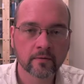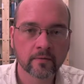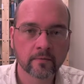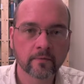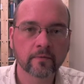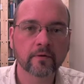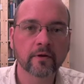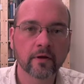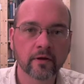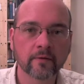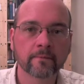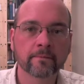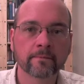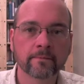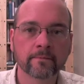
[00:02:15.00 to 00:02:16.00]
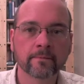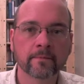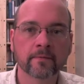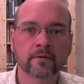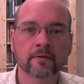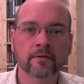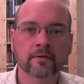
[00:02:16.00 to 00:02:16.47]
Okay.
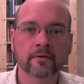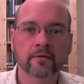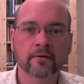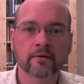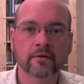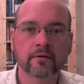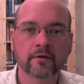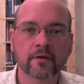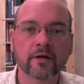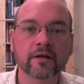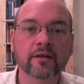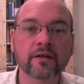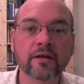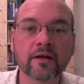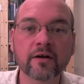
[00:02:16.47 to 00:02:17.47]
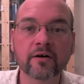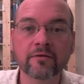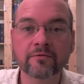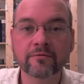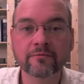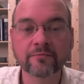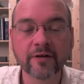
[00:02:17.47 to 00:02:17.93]
And
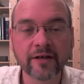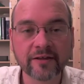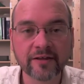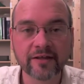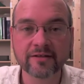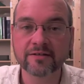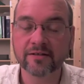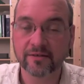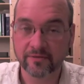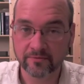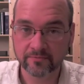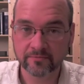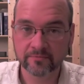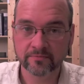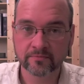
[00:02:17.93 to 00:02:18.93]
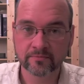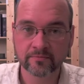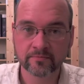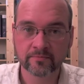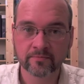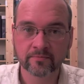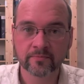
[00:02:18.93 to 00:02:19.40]
now, write that down.
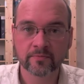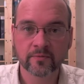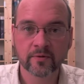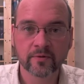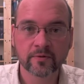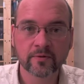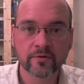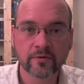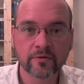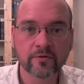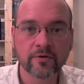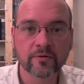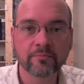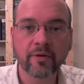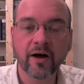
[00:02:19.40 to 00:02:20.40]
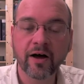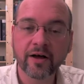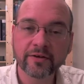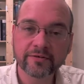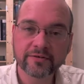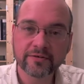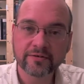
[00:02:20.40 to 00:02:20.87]
You can
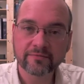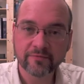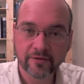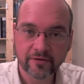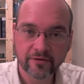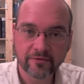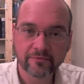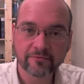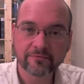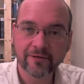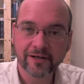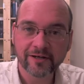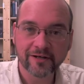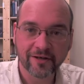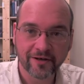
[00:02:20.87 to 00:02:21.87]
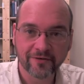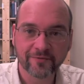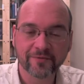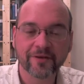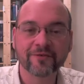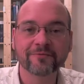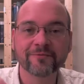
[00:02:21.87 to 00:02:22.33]
pause this video right now
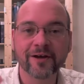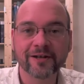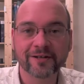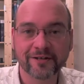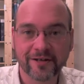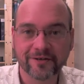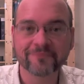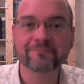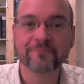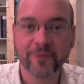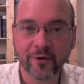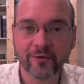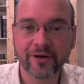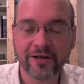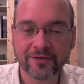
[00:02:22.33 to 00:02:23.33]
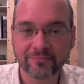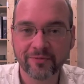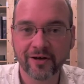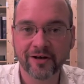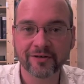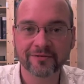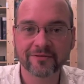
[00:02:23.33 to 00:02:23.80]
and write it down. Go ahead and
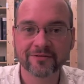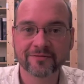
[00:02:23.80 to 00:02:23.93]
pause.